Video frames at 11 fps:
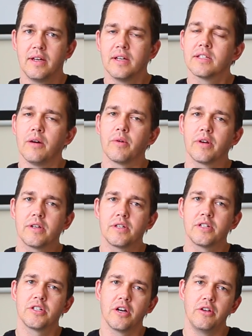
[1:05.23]
So I wanted to
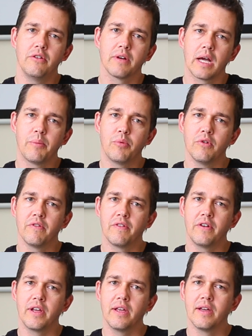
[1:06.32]
show you a couple of
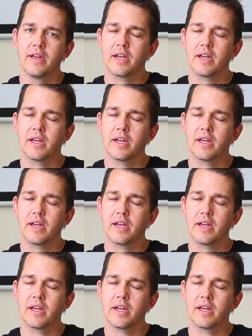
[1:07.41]
very